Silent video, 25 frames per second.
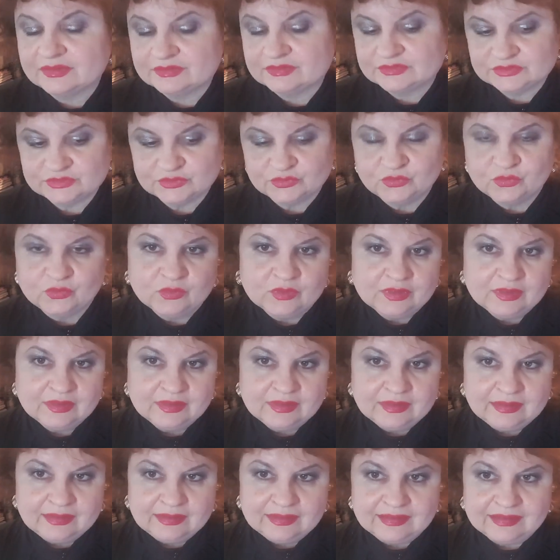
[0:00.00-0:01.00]
So
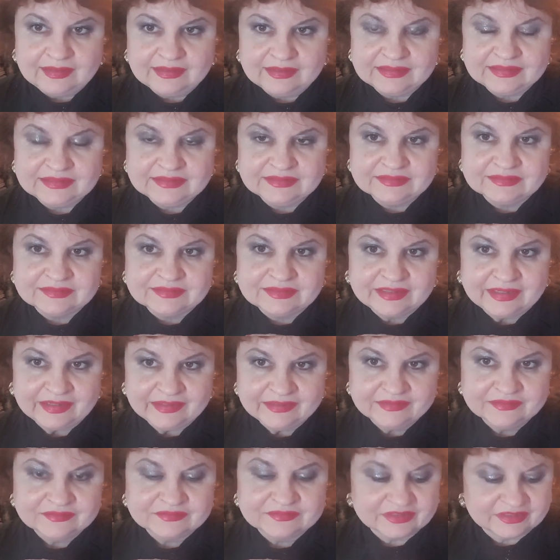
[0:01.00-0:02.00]
I
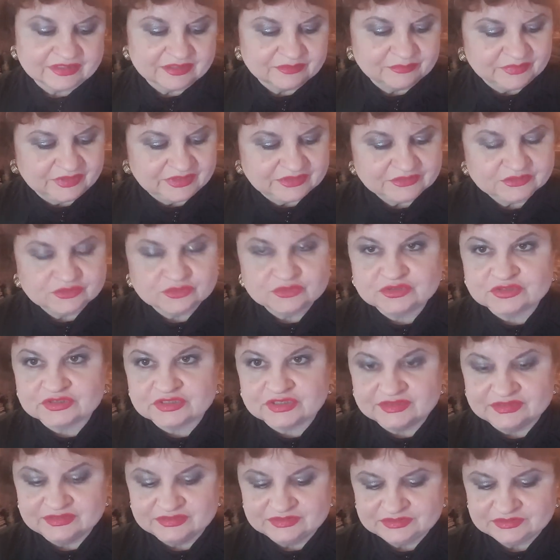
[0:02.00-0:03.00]
highly recommend to
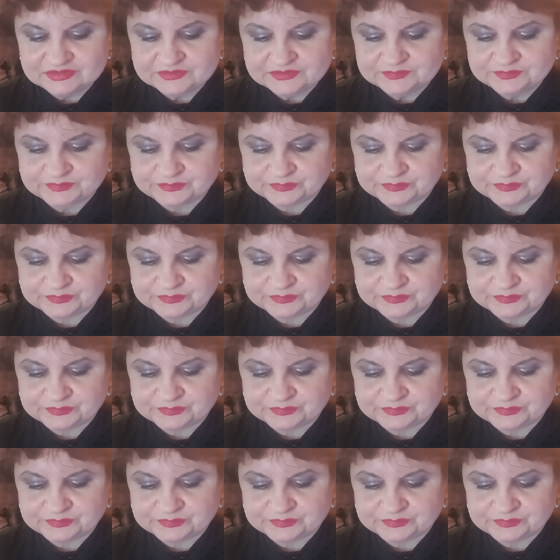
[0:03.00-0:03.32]
try this.